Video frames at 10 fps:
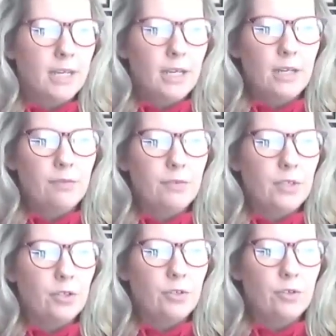if
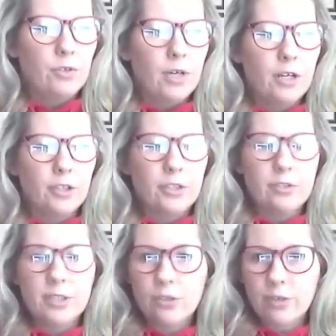you are
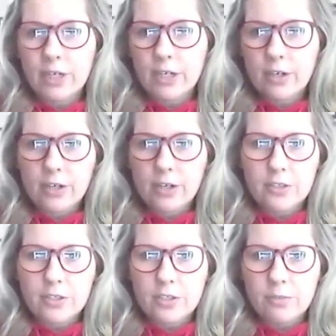using credit
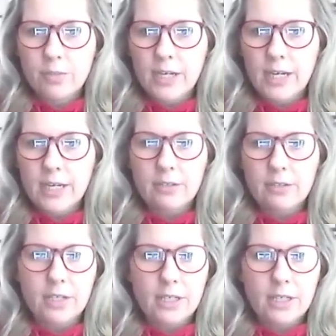cards to pay
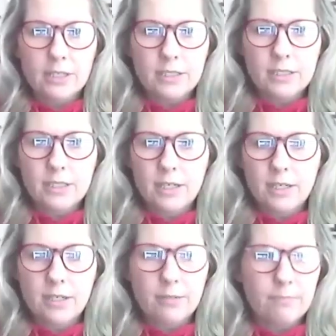things,
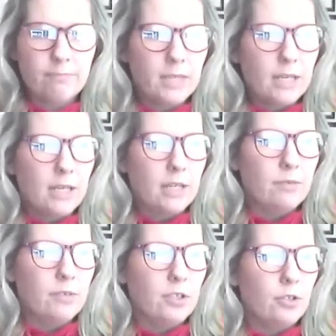
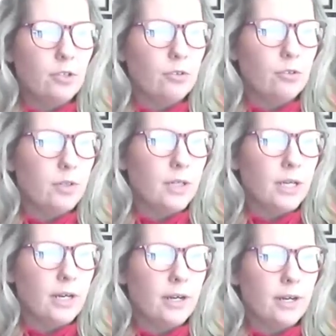if you
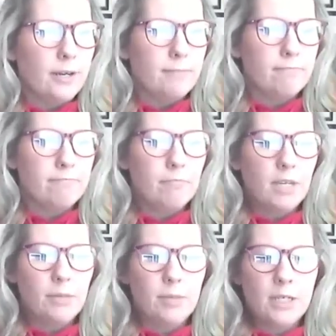
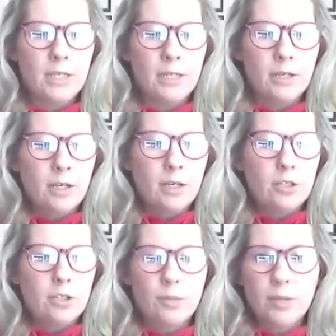maybe
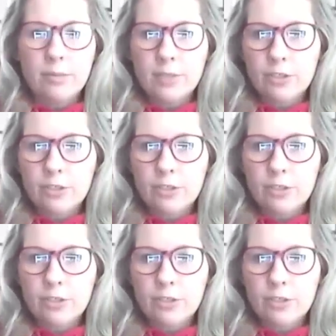took public